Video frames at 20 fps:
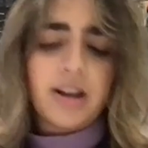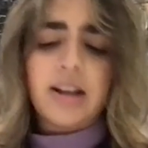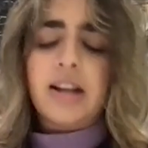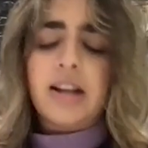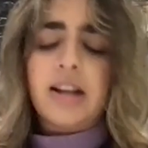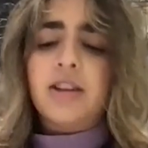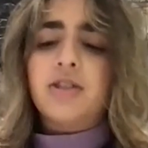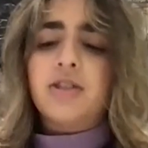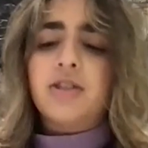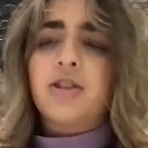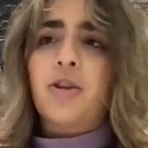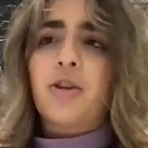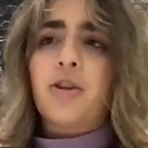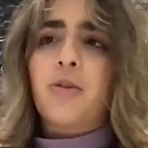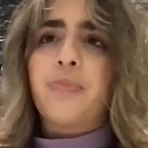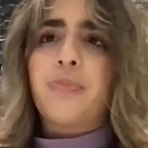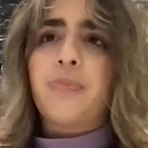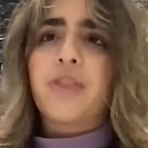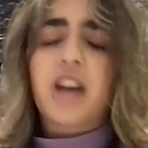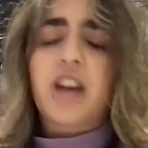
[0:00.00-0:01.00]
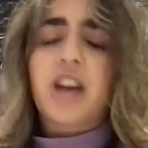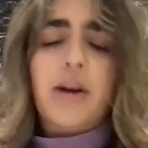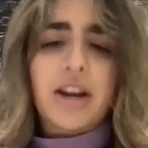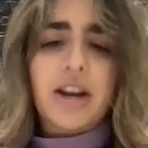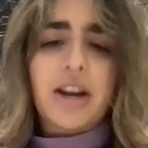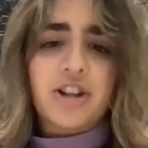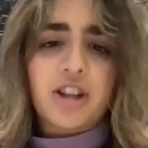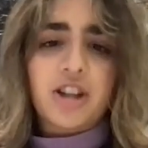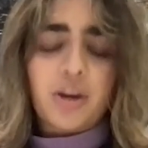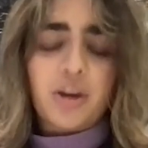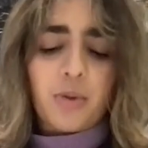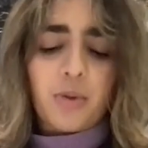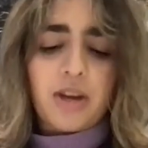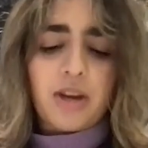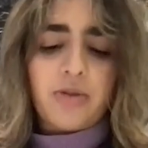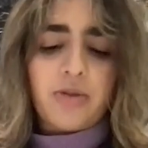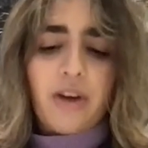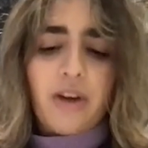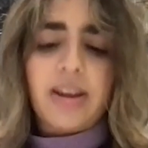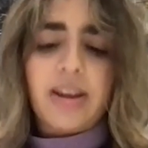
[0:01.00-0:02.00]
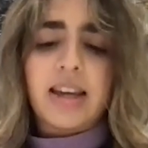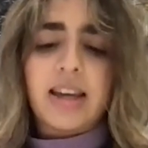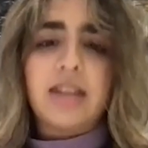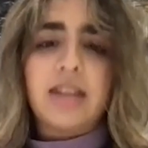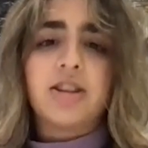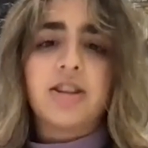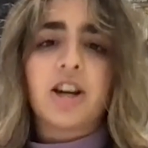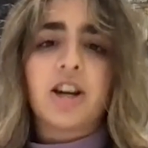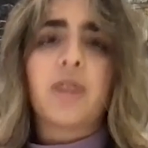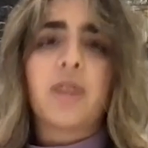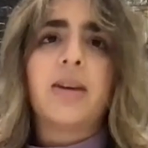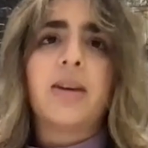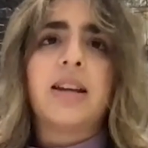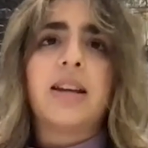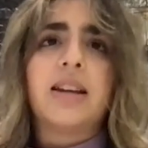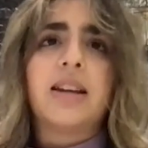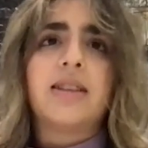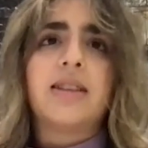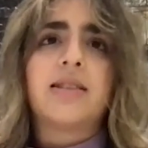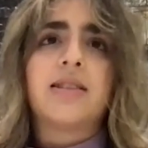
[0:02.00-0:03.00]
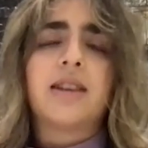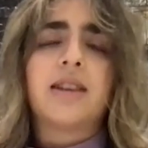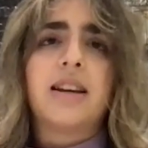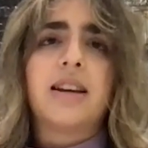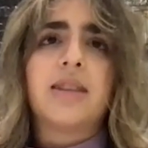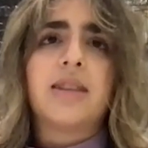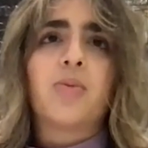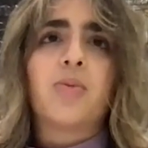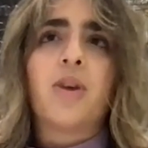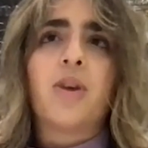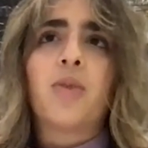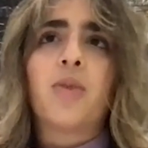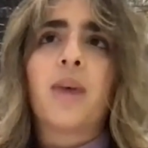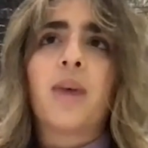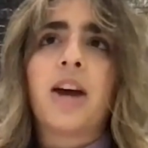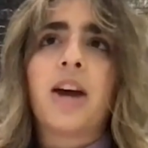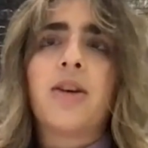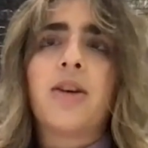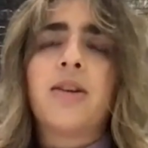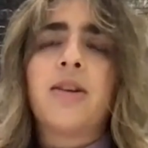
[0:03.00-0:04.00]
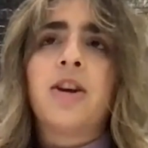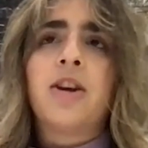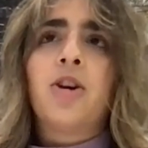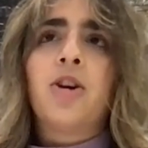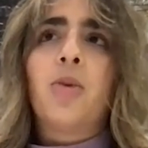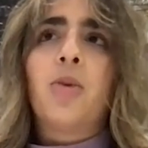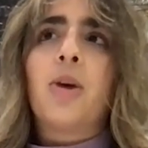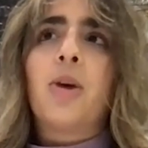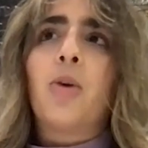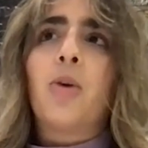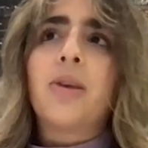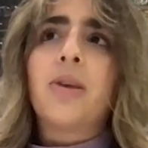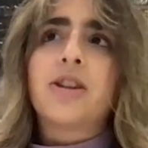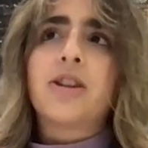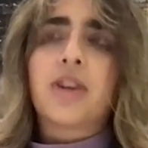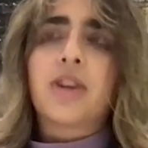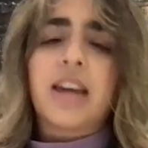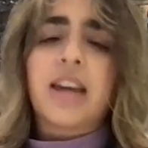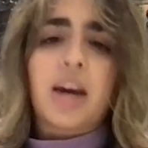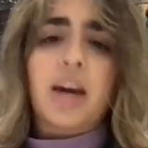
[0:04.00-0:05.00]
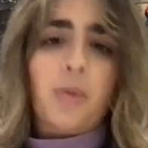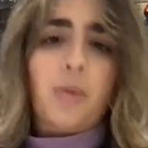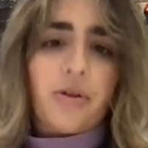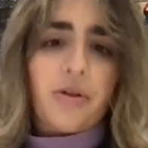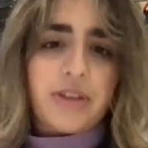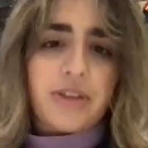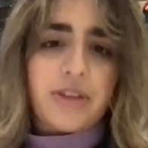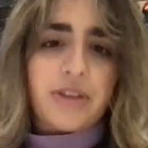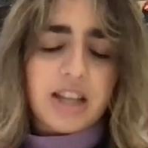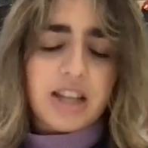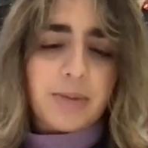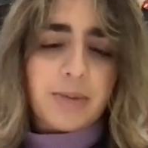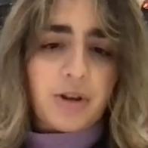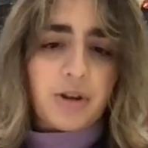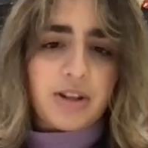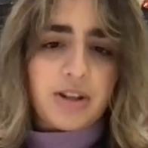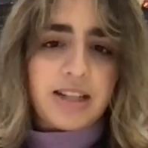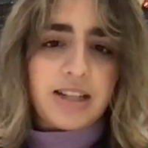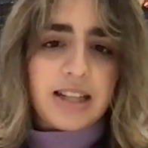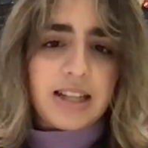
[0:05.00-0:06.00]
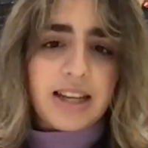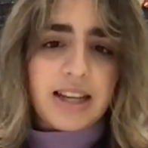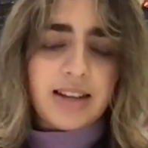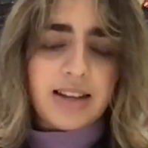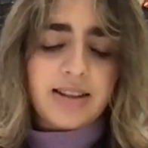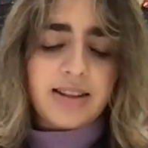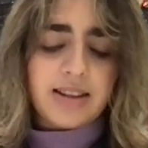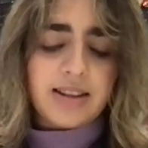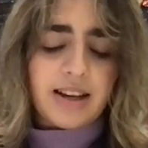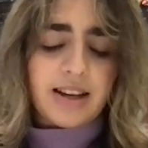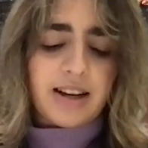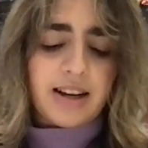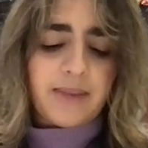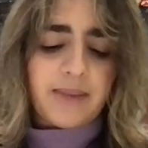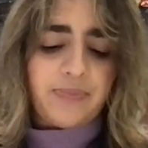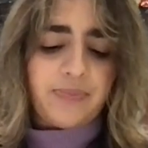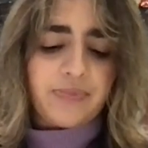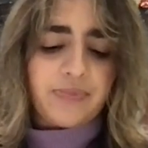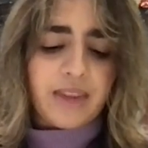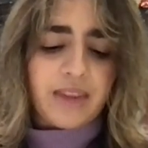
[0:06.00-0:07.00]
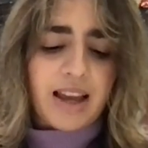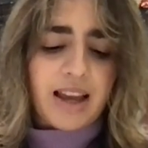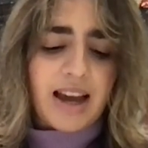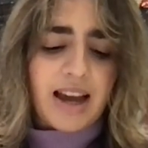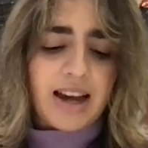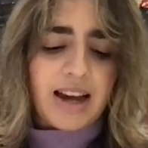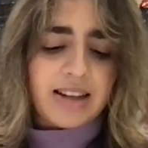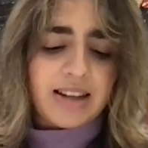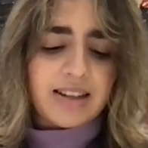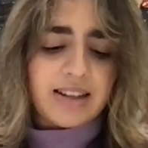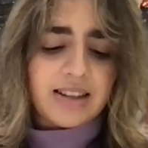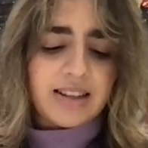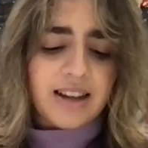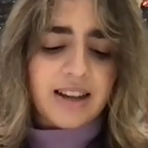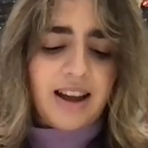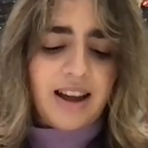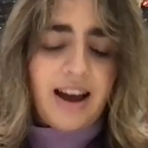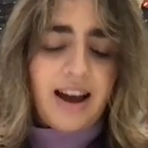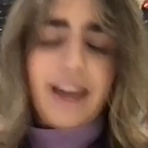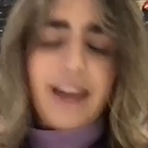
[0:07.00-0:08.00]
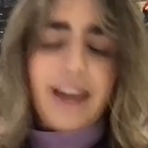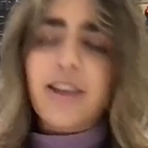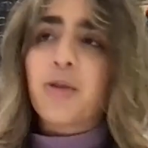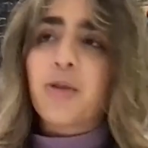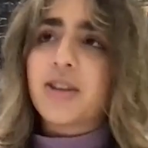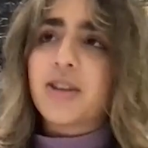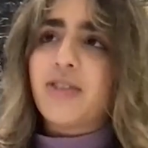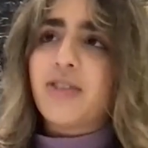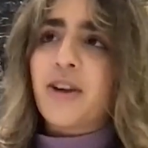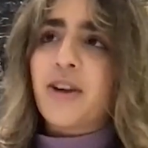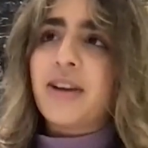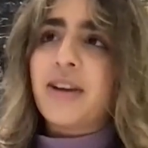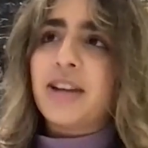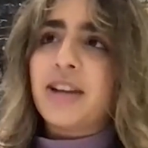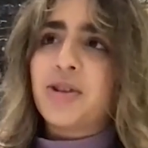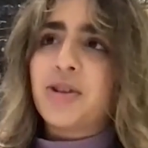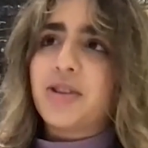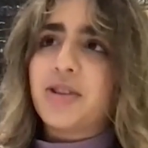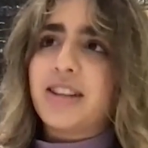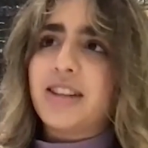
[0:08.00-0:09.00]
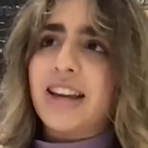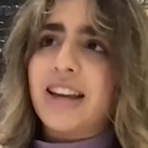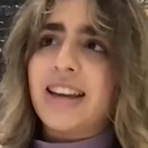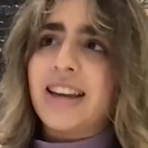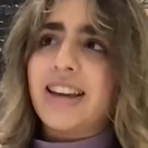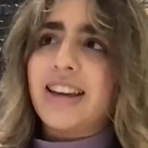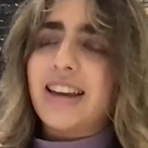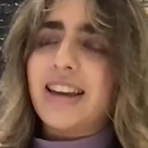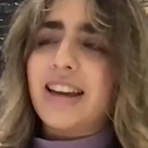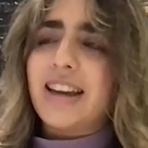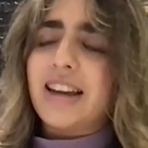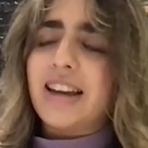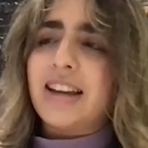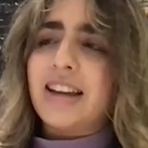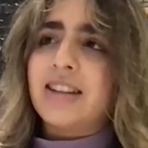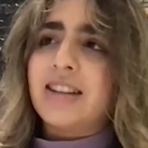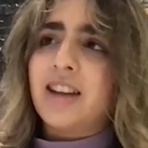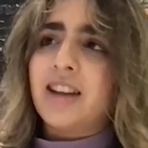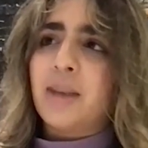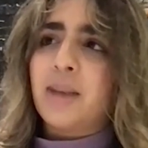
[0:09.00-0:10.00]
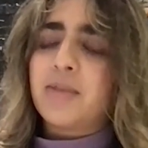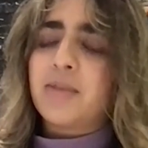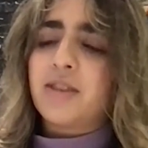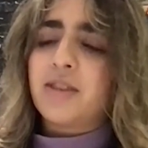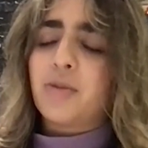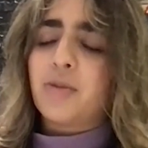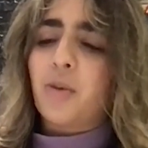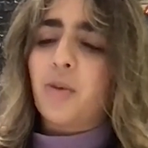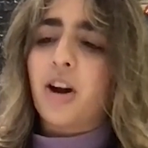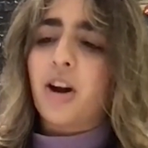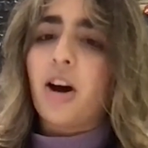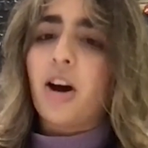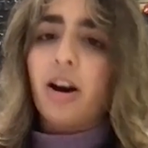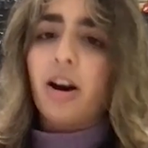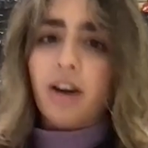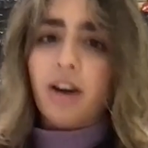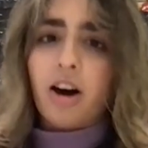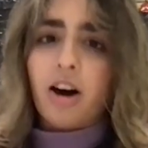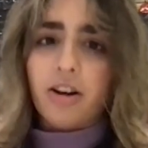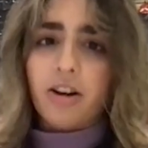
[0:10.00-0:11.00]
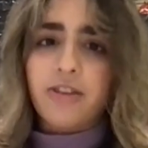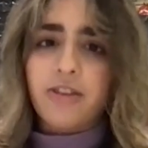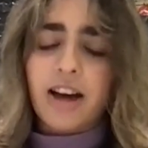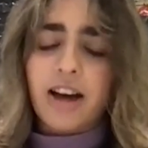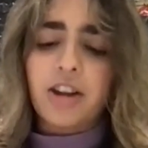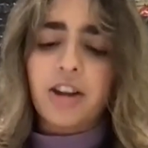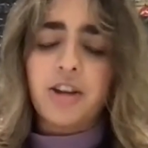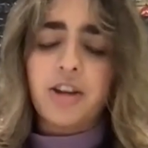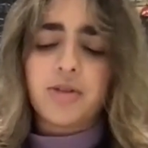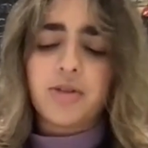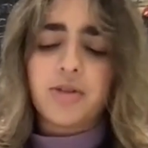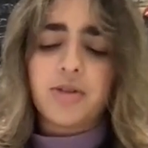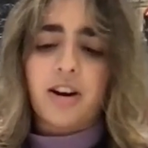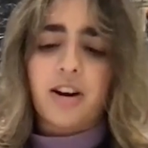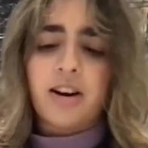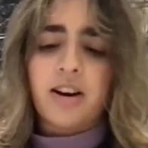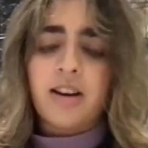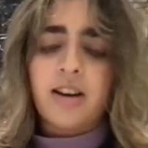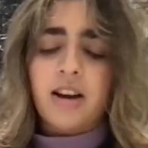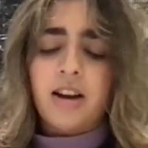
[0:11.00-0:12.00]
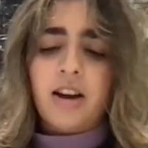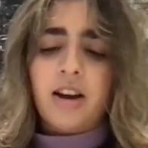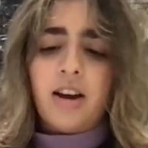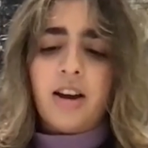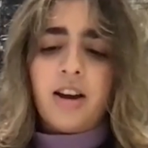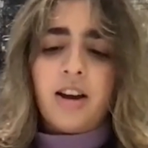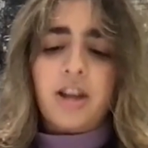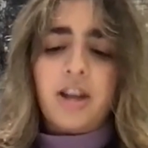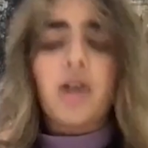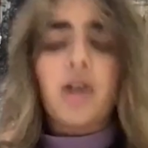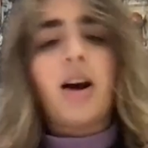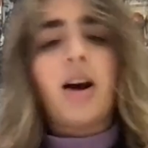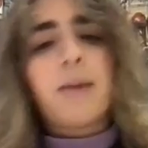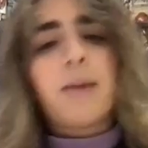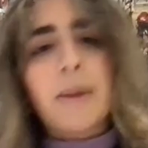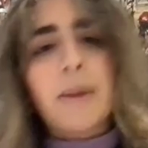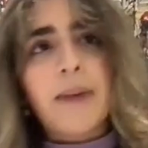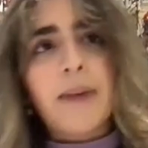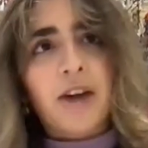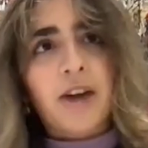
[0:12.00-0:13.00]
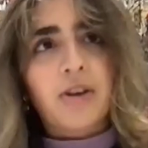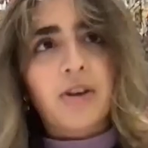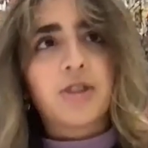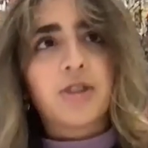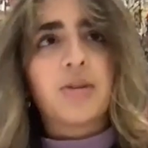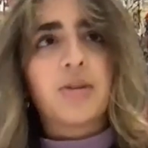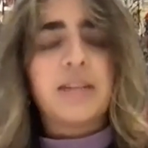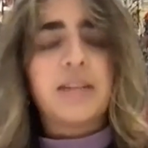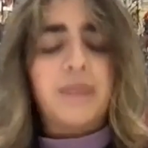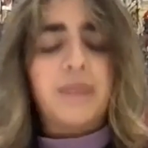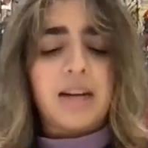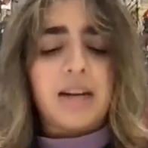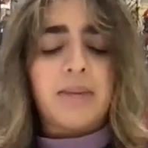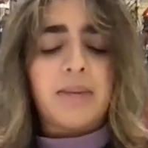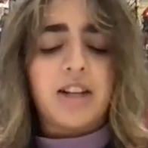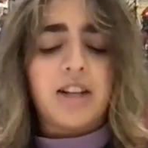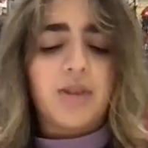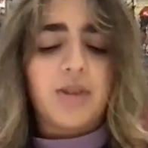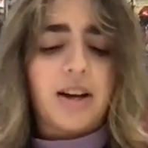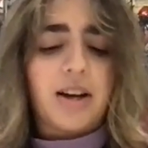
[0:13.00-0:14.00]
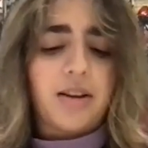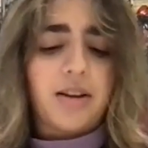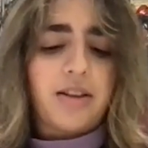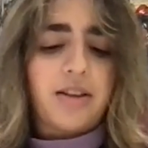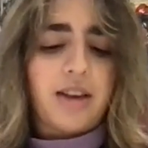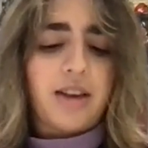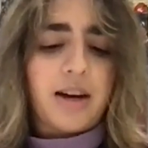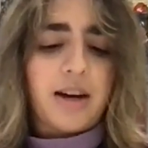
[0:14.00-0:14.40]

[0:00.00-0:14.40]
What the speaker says: So the direction that we're very keen to go in is one where we're always looking at what this community needs, and I think what's very interesting in terms of what our values are, my background's always been in mental health.